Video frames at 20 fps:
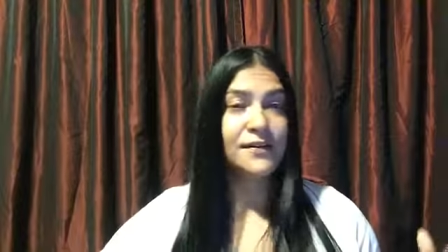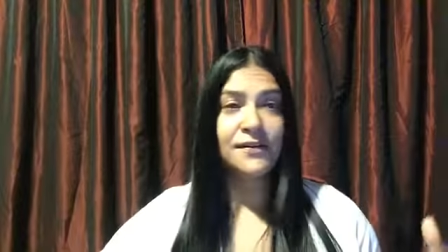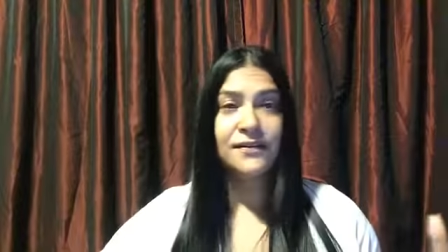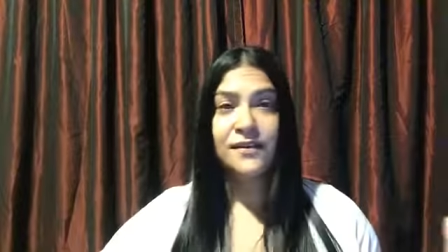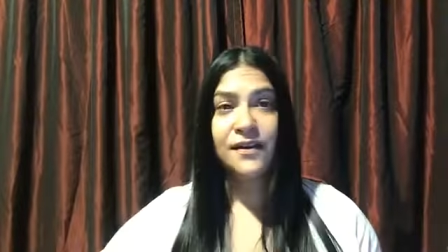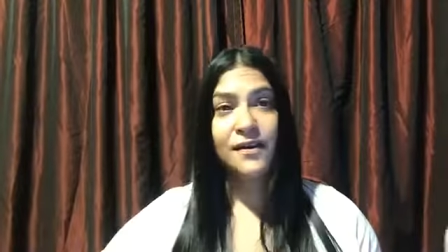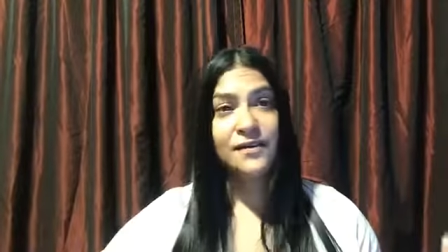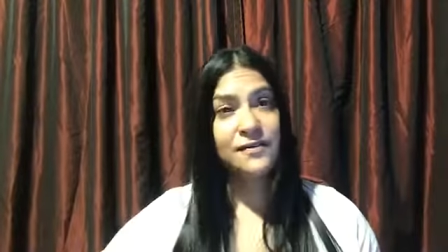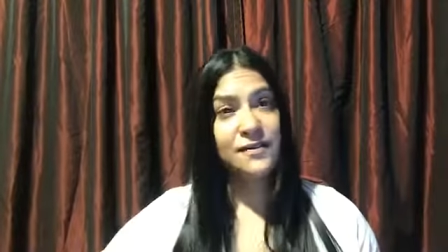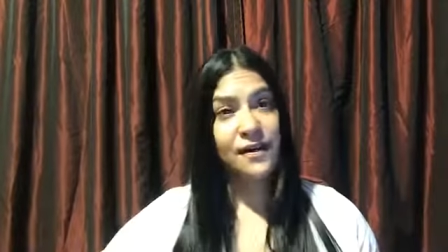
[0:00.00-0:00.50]

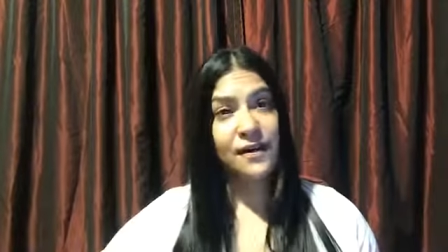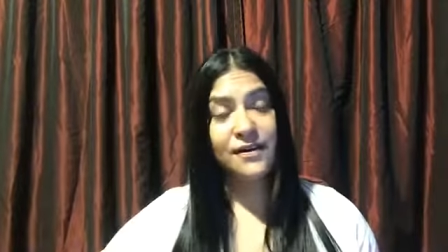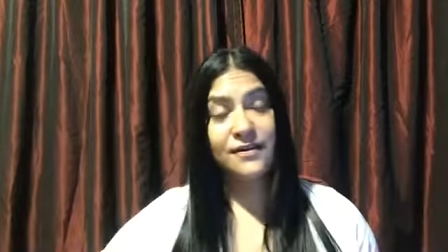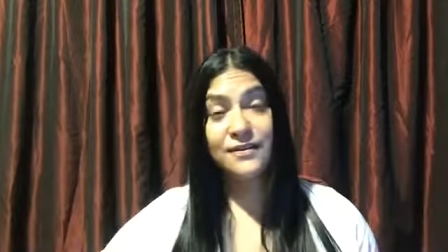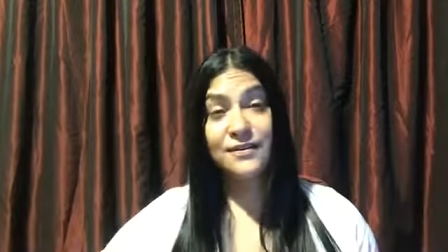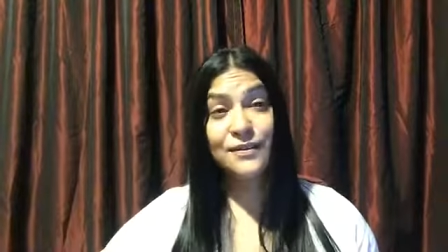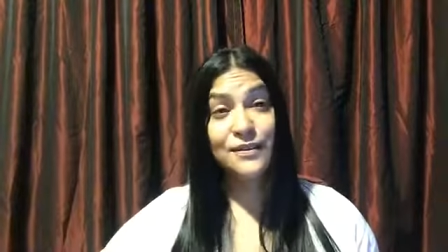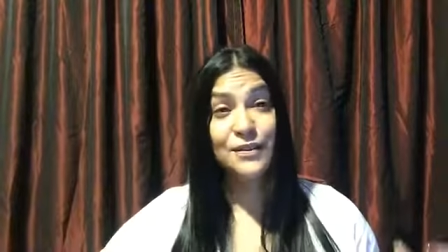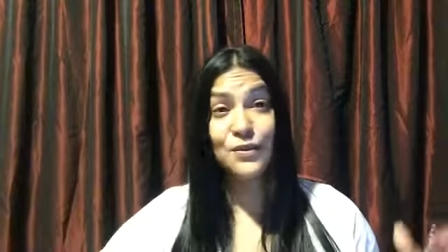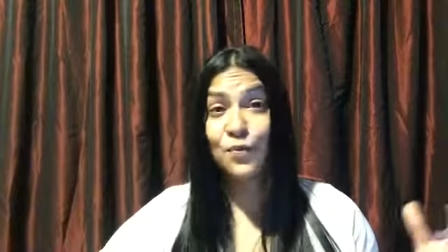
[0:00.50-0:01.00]
yeah,
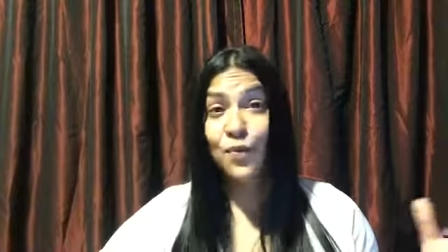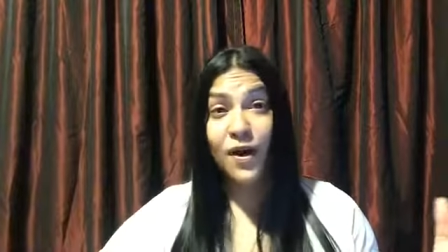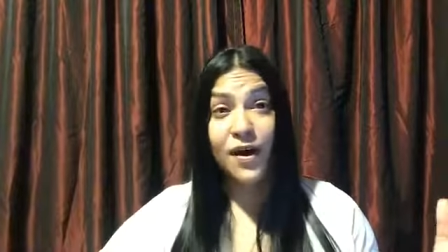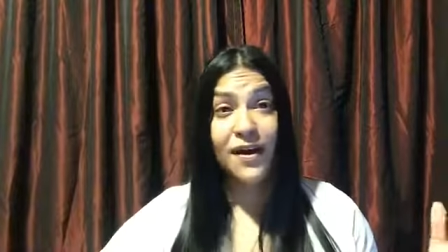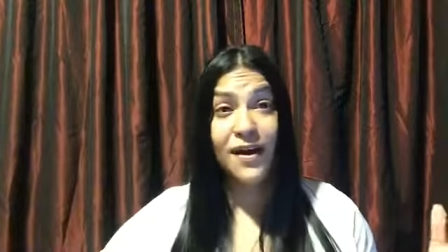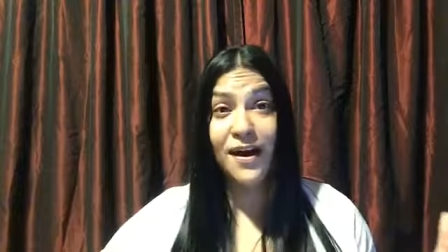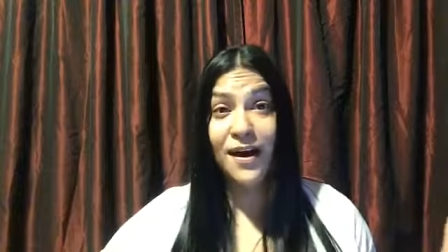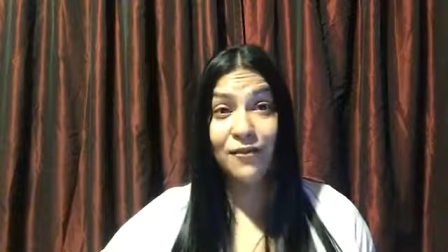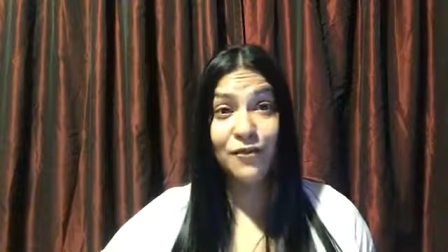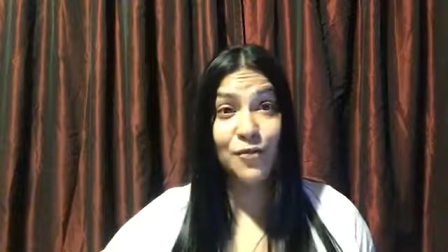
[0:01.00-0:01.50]
guys, this is why
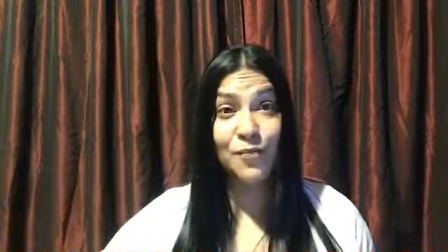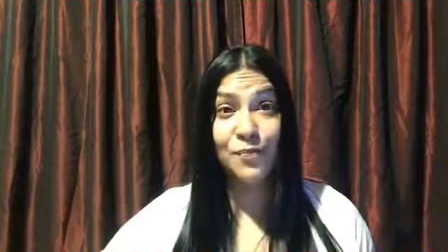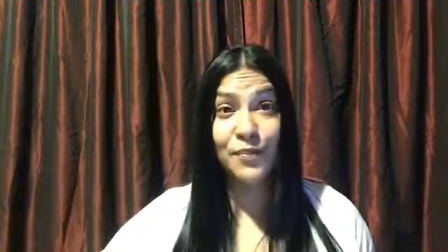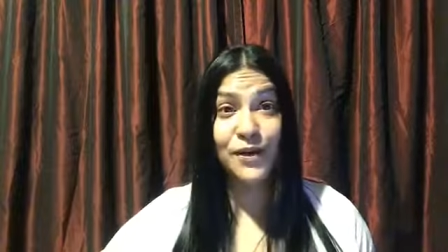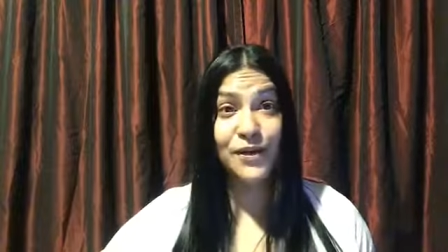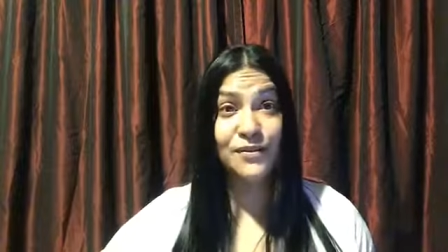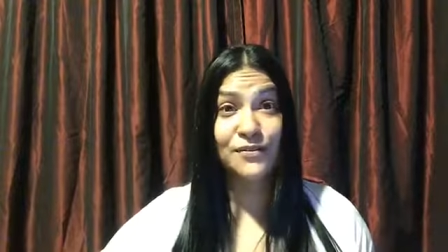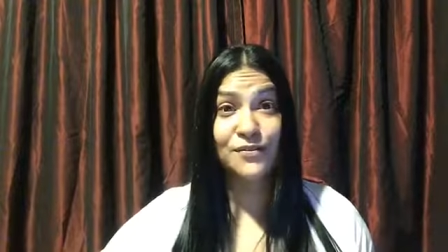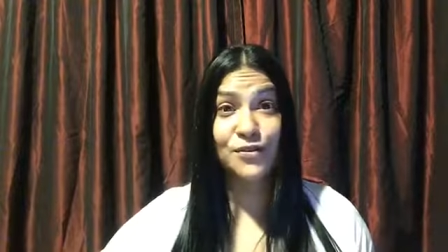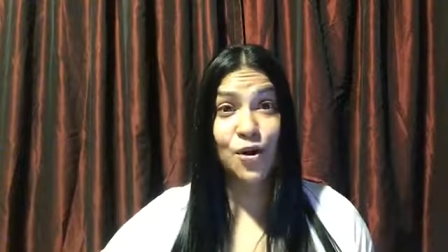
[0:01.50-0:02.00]
I haven't
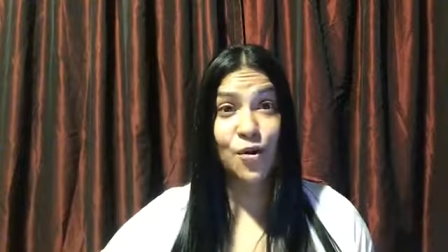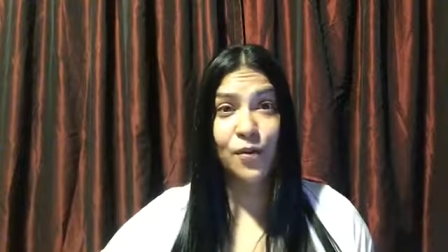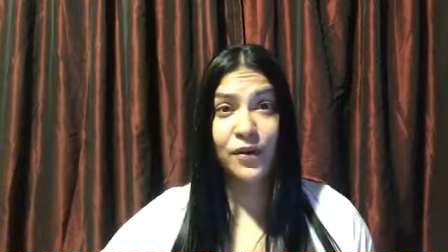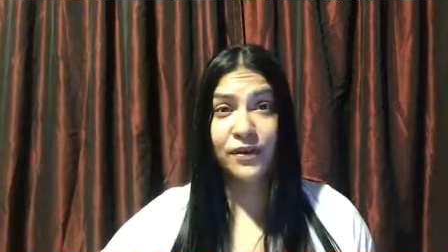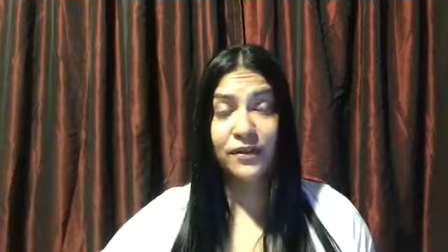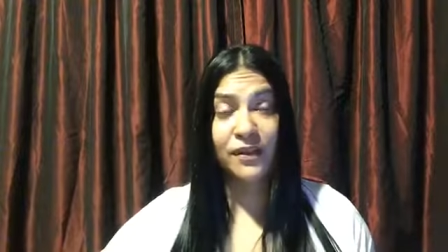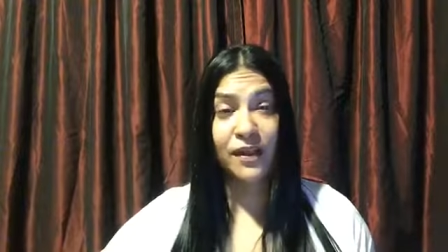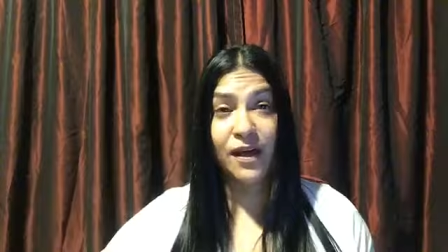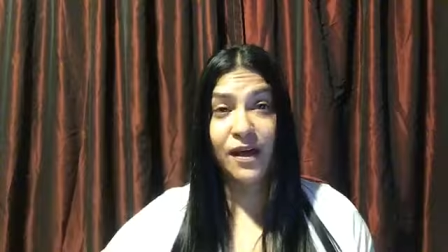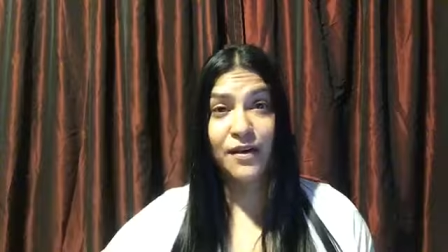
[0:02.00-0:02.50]
been
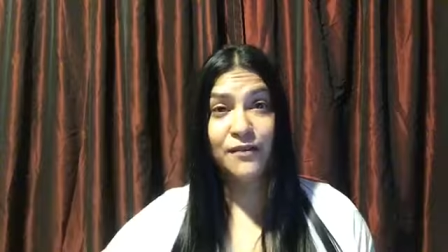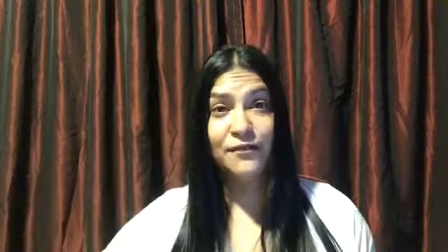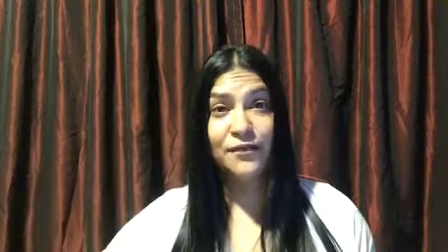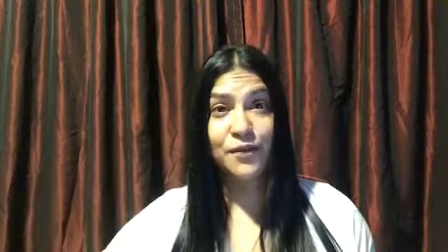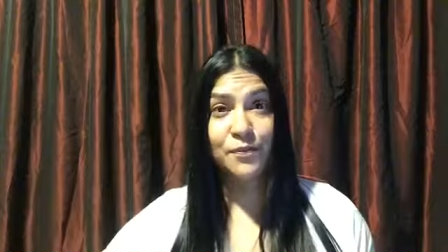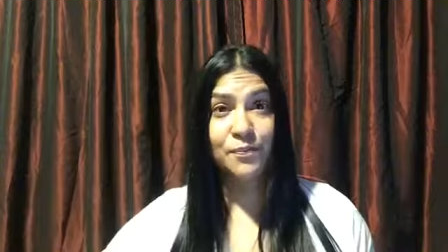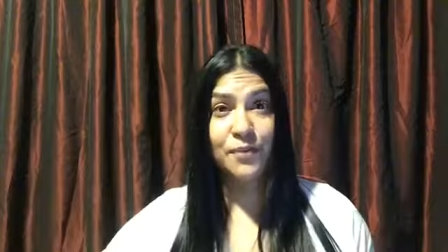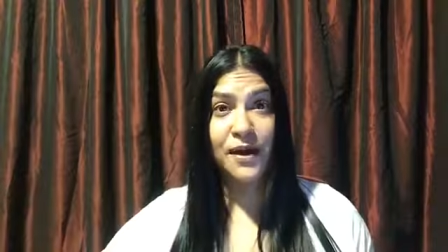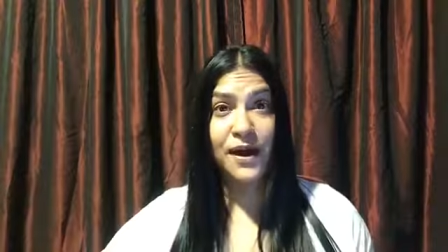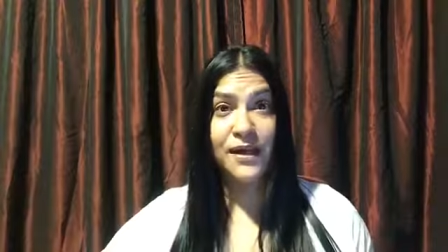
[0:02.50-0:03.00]
going live for
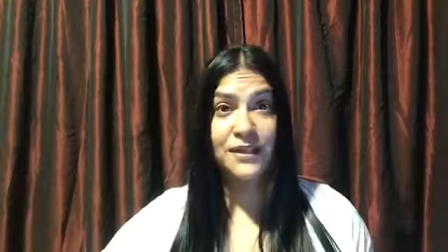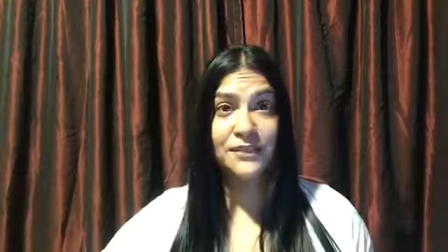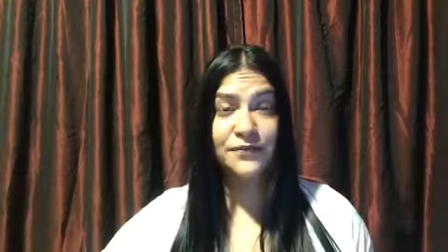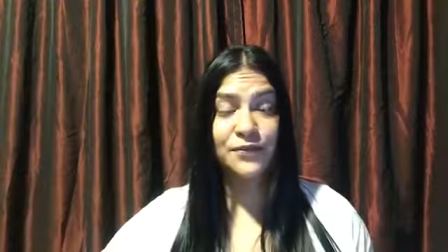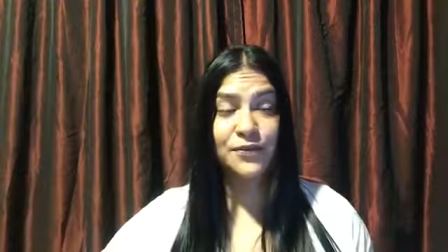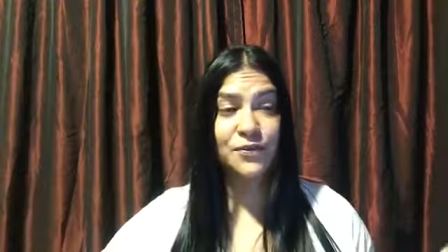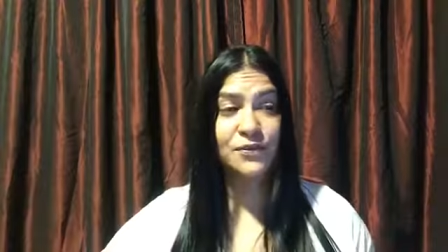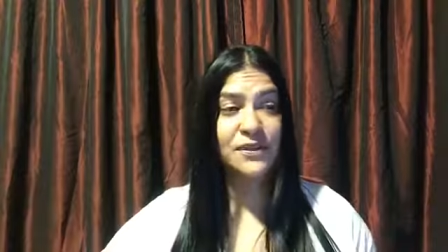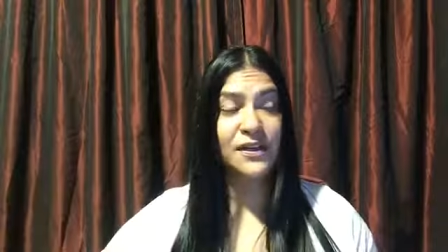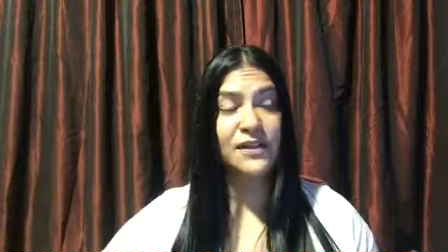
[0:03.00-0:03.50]
the past
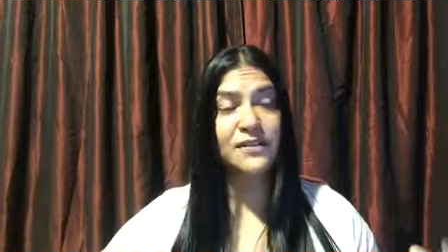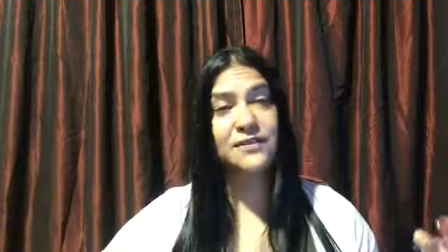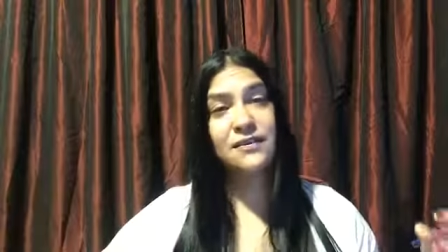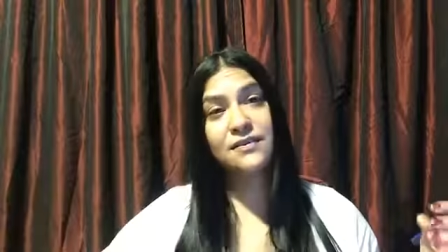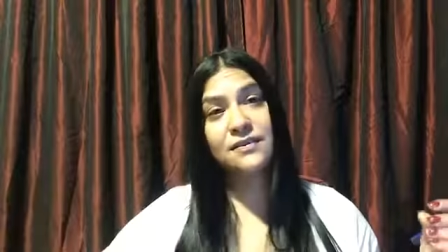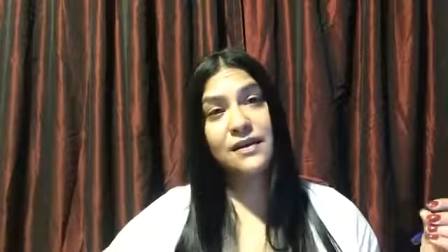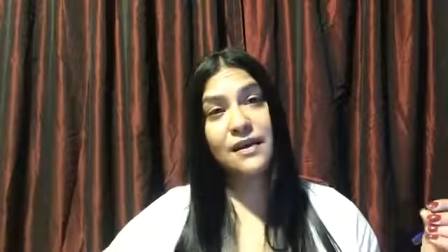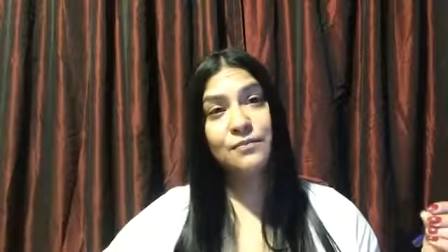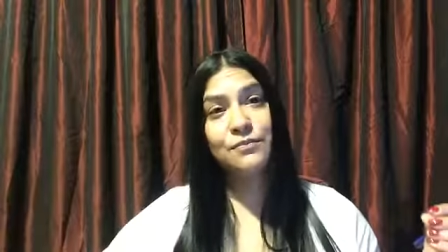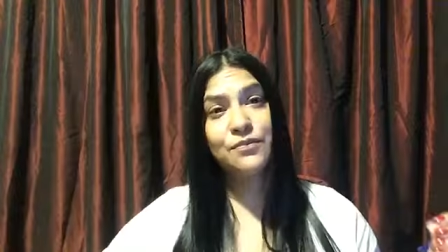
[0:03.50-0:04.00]
few days
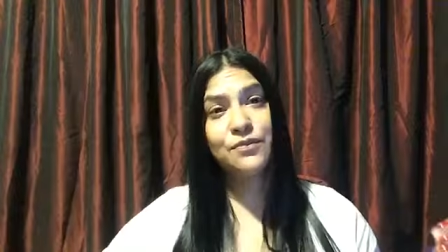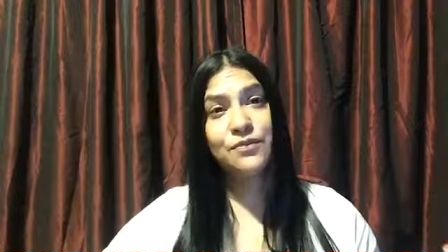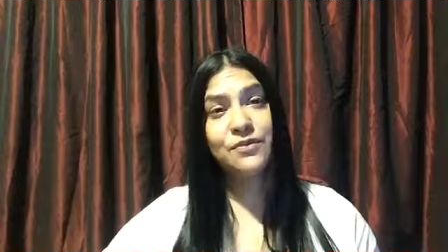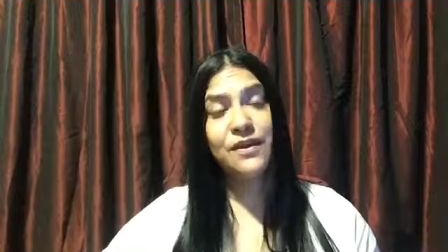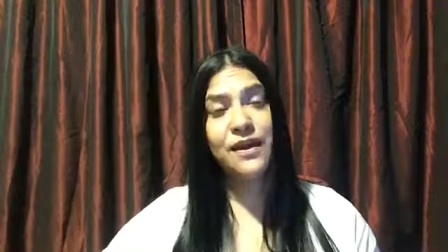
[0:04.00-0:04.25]
because I'm